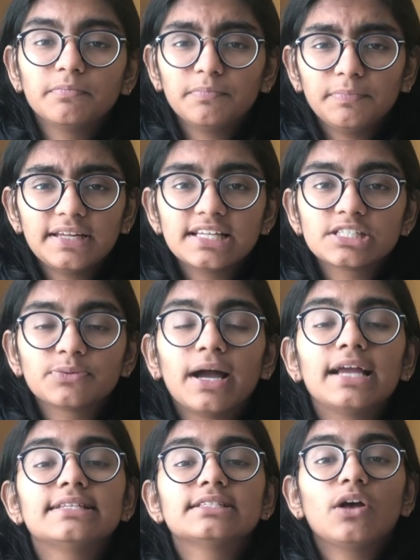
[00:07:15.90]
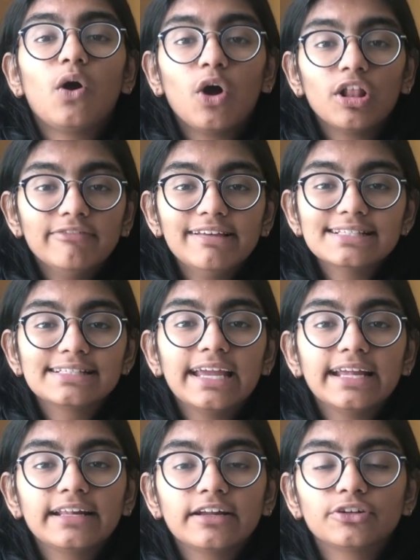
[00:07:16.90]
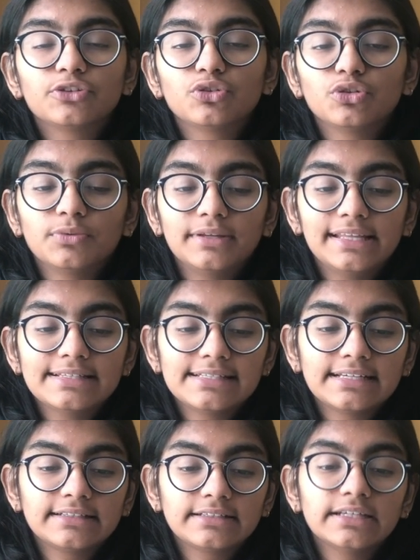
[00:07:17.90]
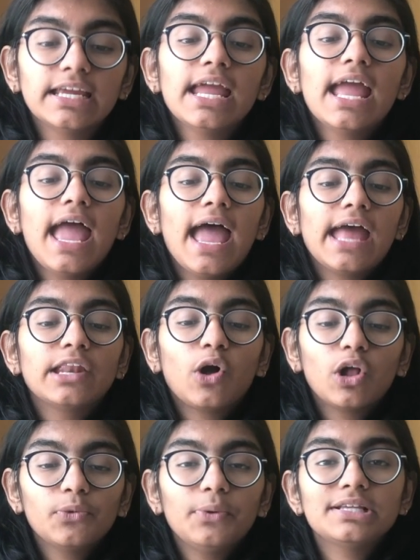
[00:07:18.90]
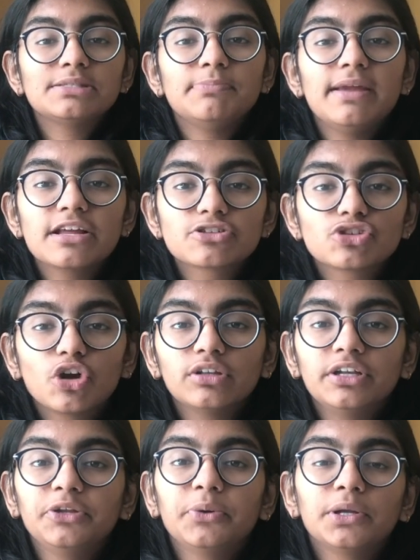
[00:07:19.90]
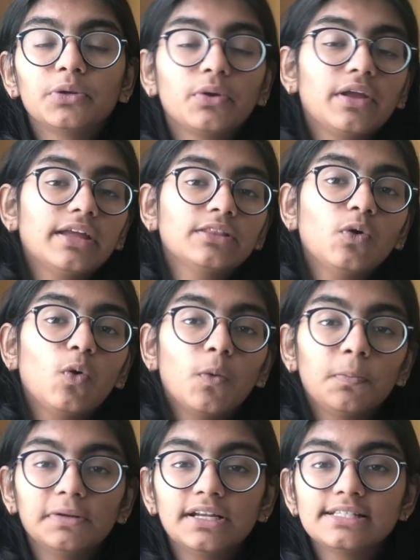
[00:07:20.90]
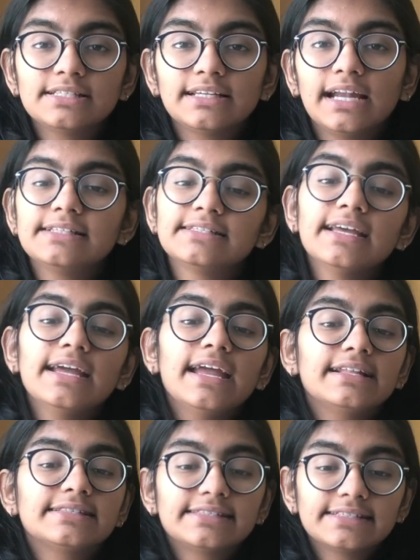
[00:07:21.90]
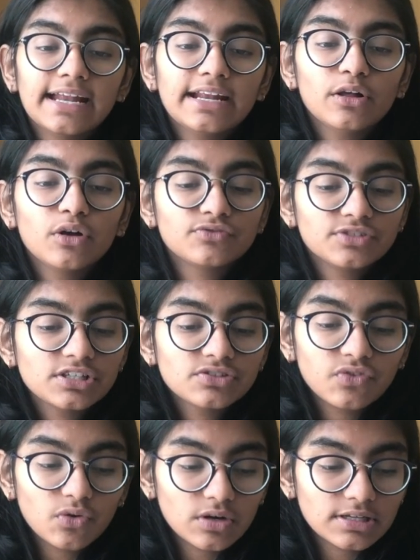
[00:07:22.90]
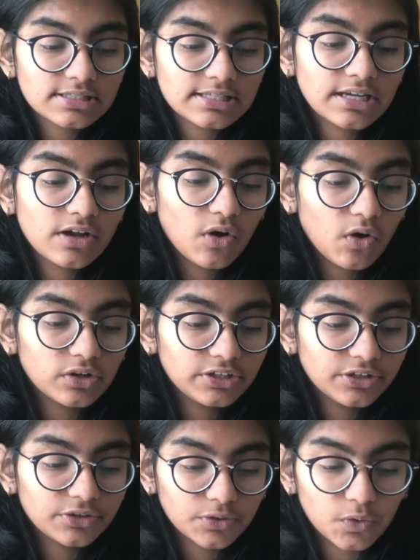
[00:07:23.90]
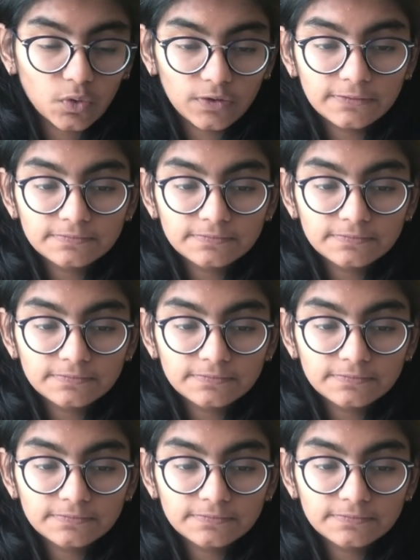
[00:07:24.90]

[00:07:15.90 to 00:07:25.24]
piece twice. Always gain control over the center, and always make sure that you are looking at the opponent's threats instead of just focusing on your own.